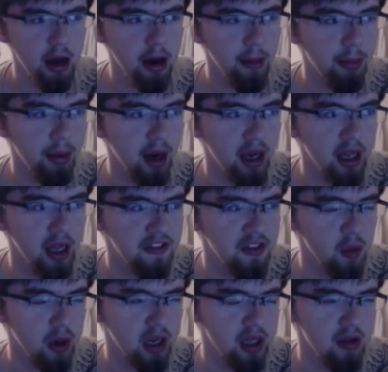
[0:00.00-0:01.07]
But if you
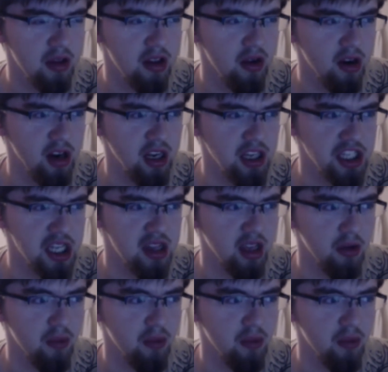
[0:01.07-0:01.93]
want to use her as just like a